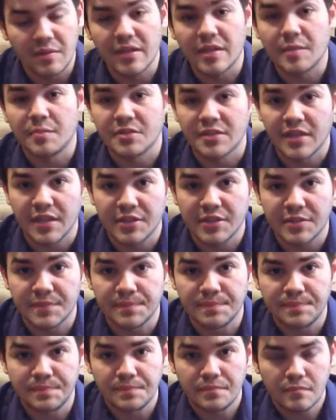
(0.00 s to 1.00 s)
mainly
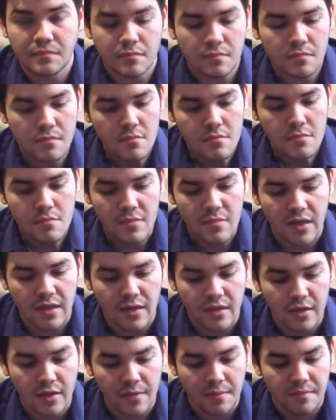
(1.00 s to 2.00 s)
protection.
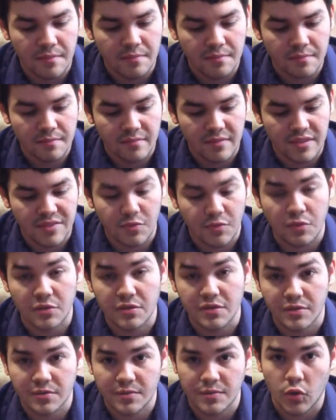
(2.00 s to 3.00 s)
As far
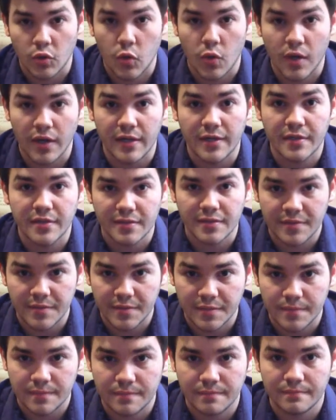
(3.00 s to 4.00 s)
as quiet
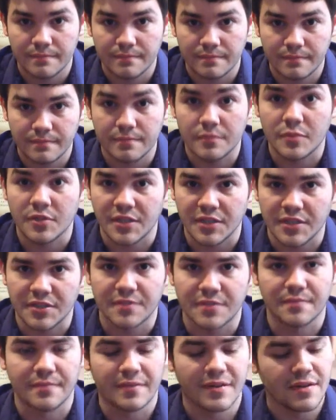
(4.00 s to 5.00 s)

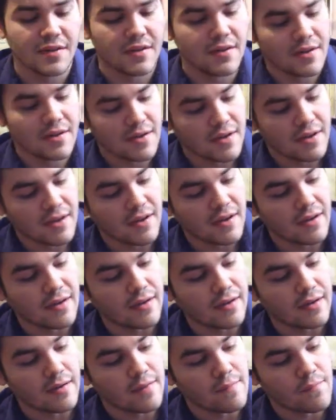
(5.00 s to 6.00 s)
protection.
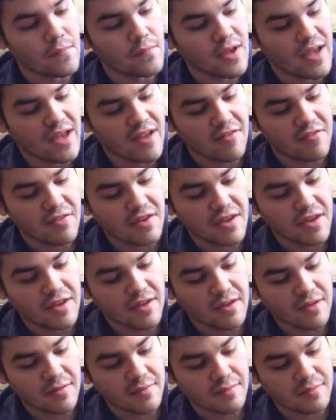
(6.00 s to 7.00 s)
We have
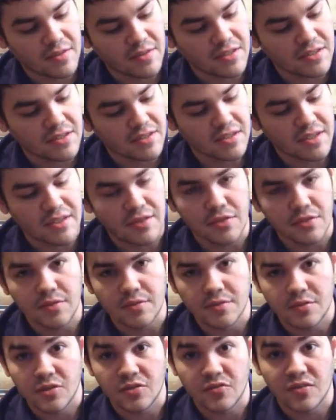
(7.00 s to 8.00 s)
just a
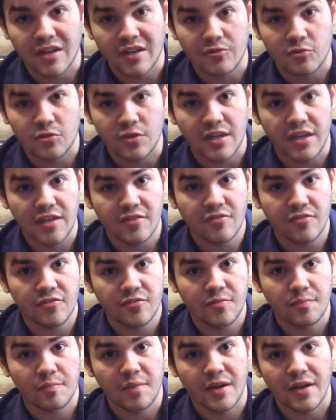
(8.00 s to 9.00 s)
standard survival
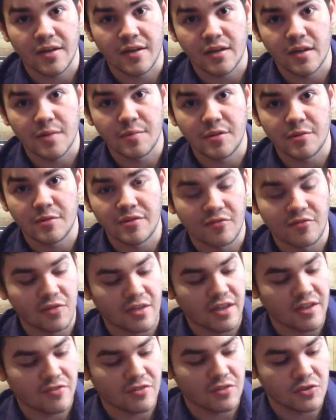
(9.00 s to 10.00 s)
knife by Columbia River
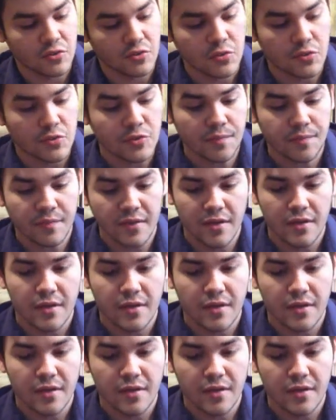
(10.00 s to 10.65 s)
Knife and Tool.